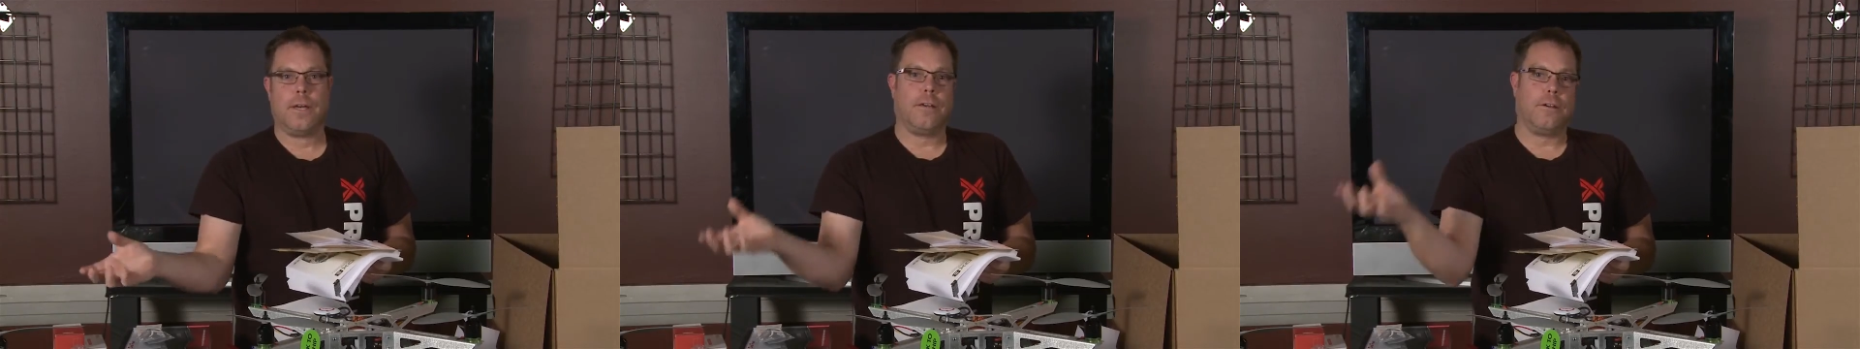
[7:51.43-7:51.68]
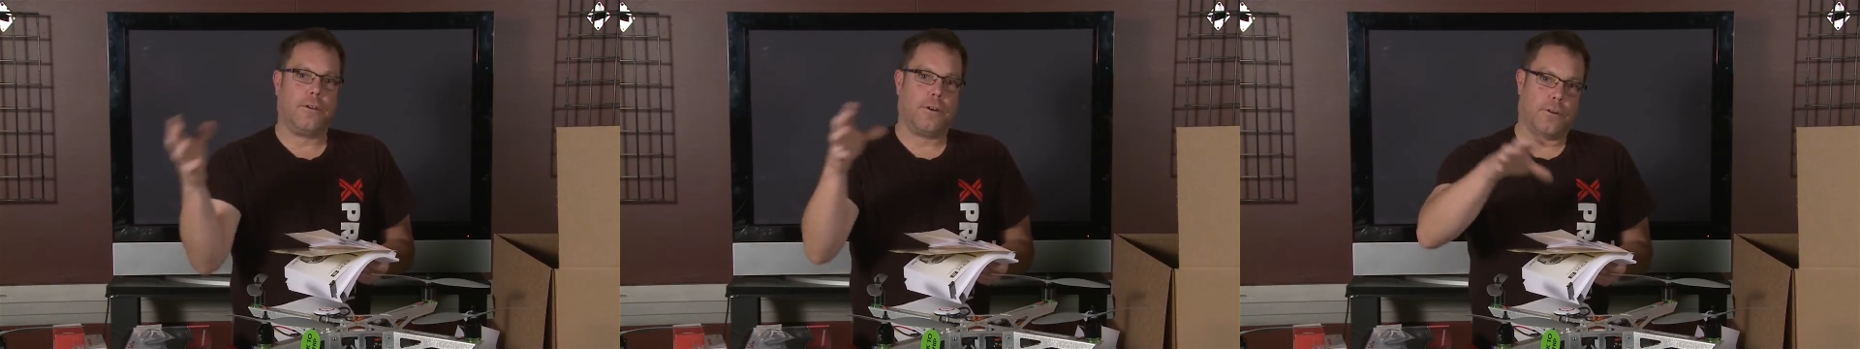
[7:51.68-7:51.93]

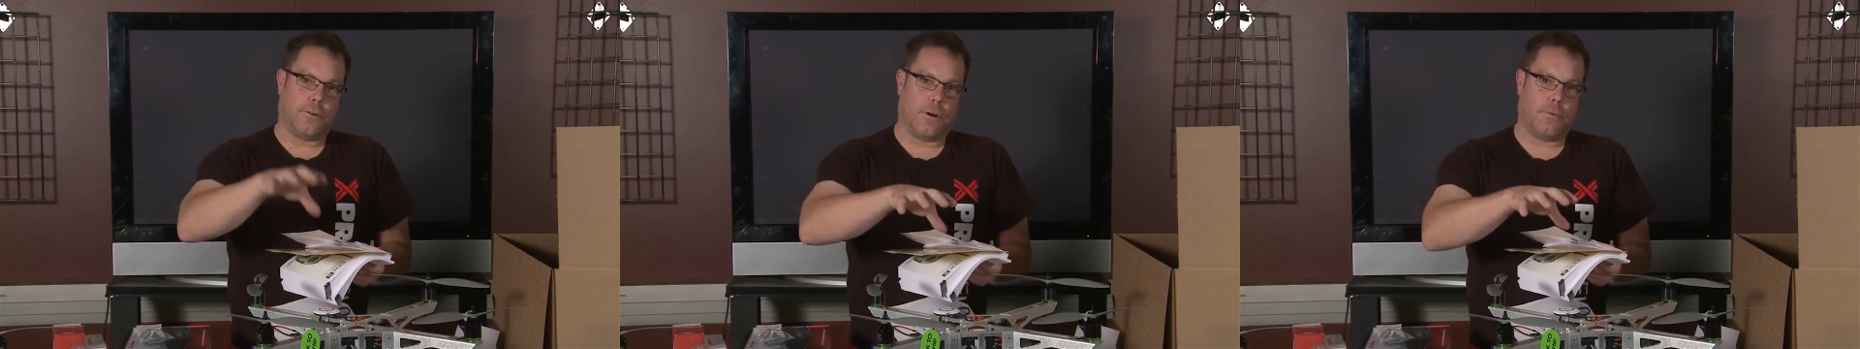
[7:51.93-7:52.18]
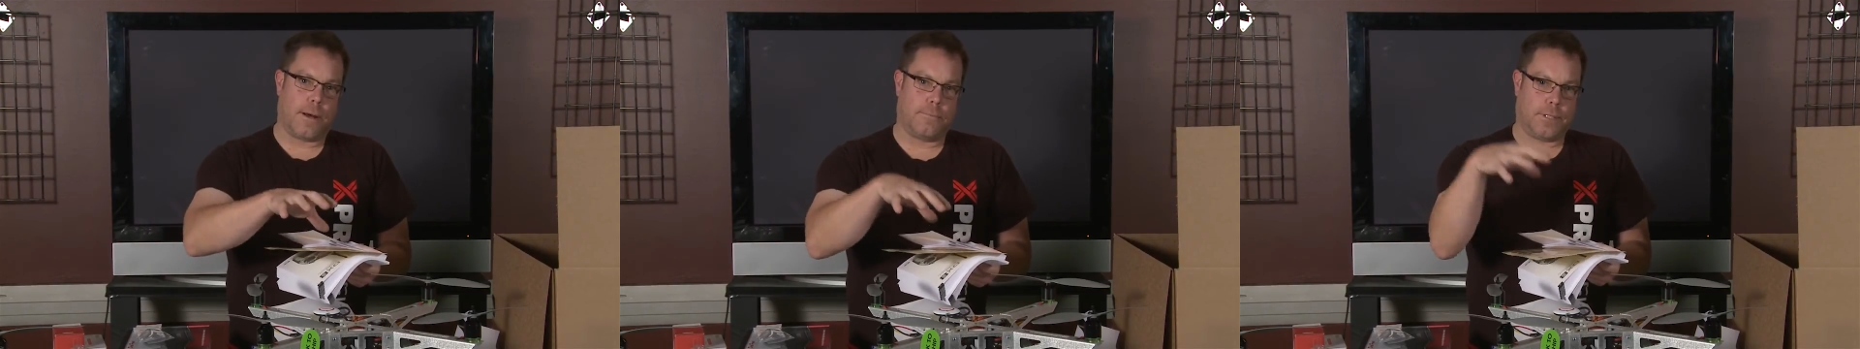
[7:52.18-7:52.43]
You can go to our
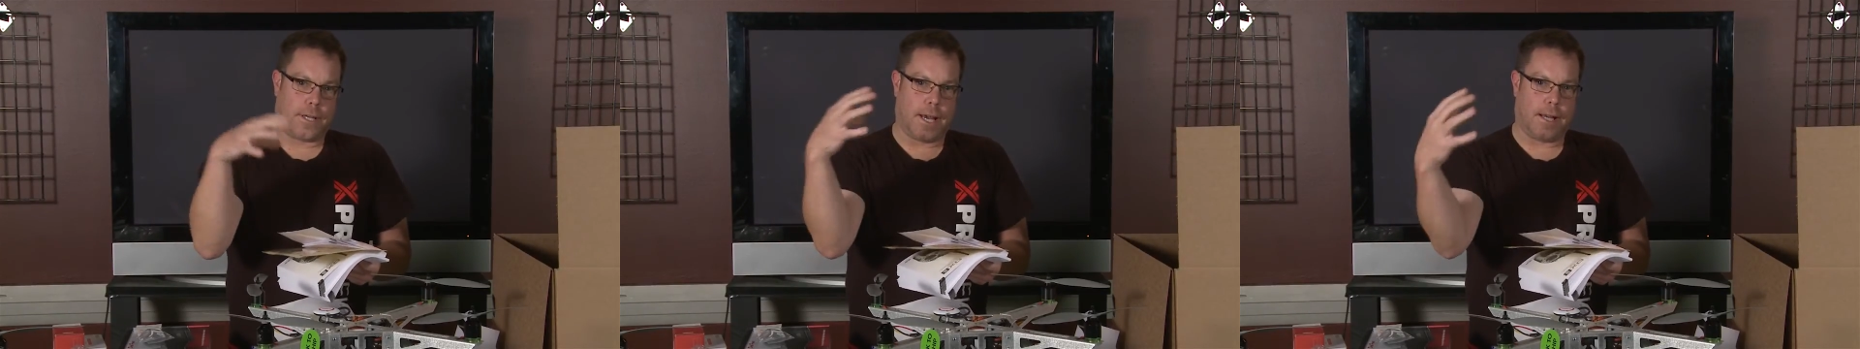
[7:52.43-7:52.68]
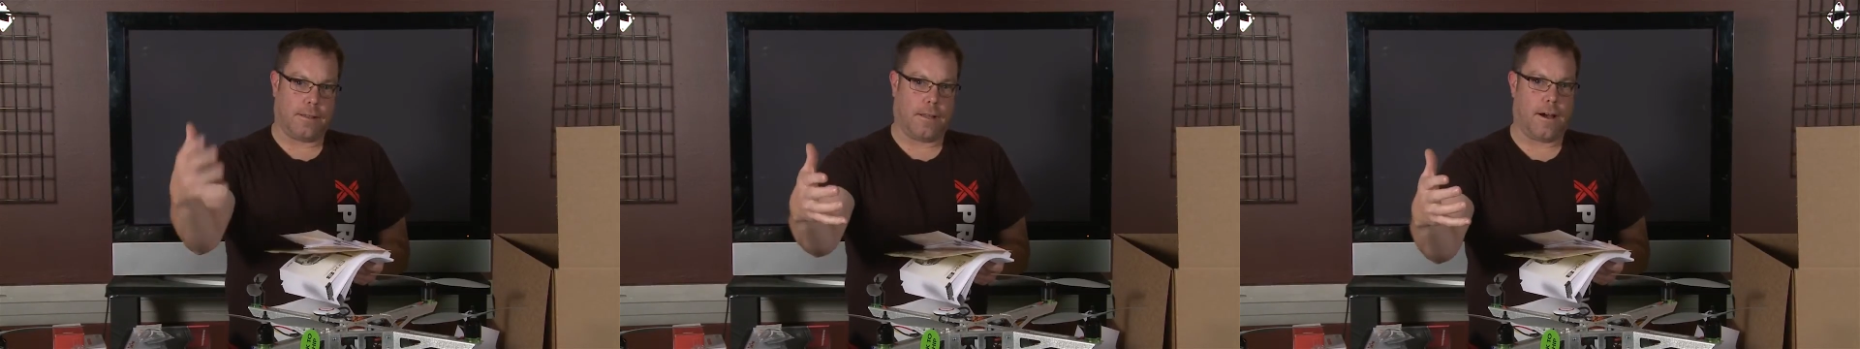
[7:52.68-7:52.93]

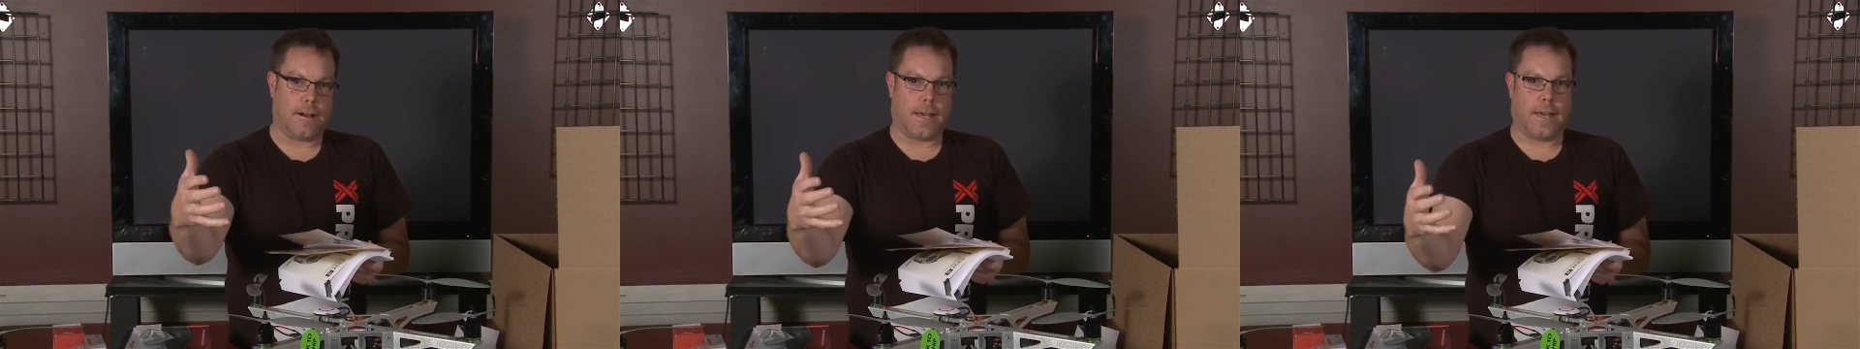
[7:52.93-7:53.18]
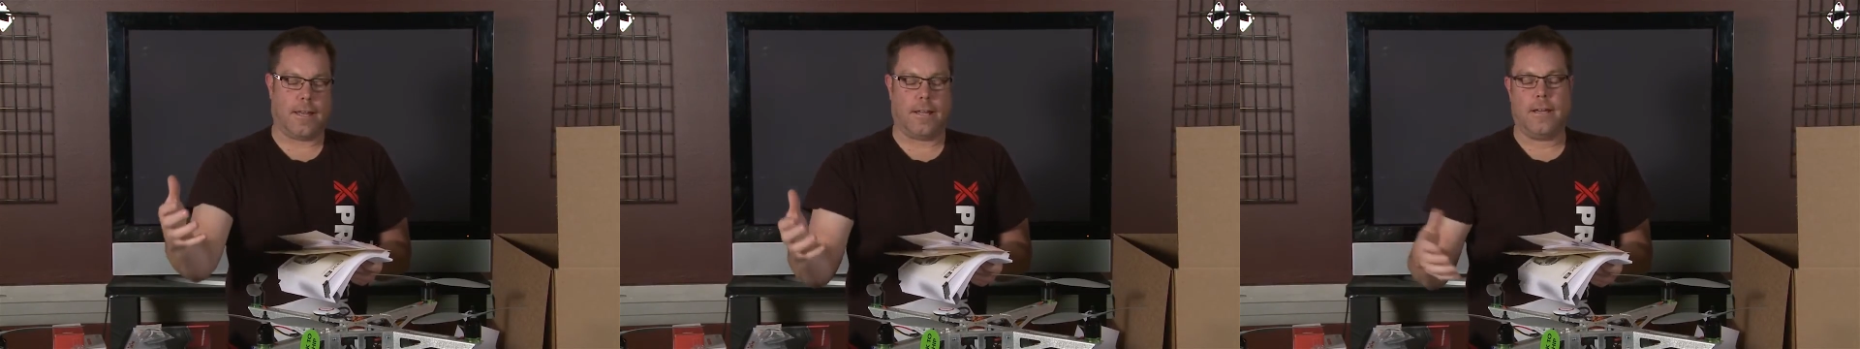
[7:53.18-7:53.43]
website, log
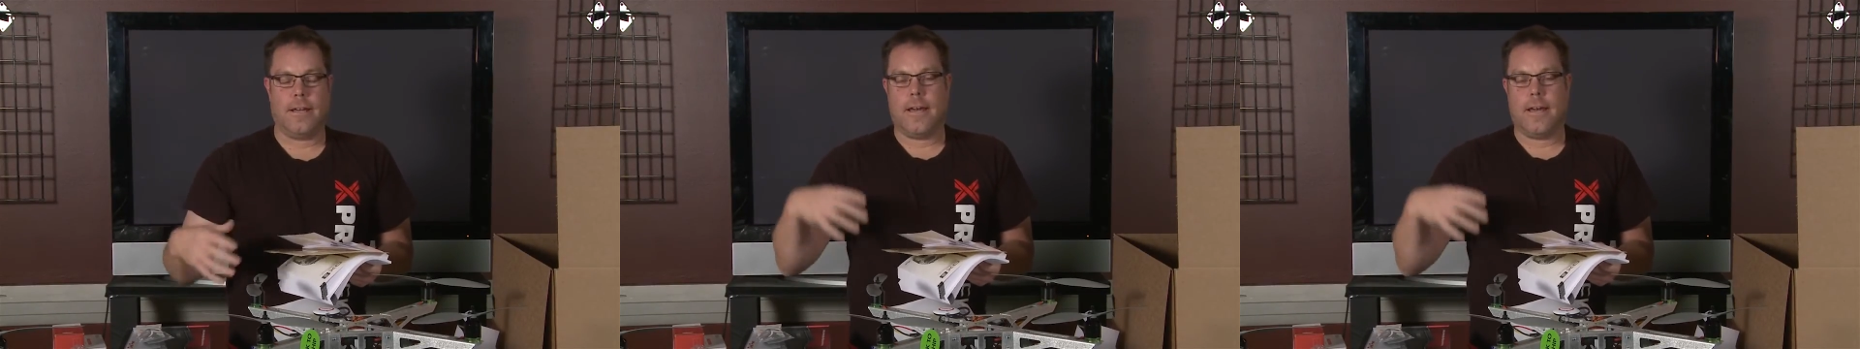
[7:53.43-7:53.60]
in.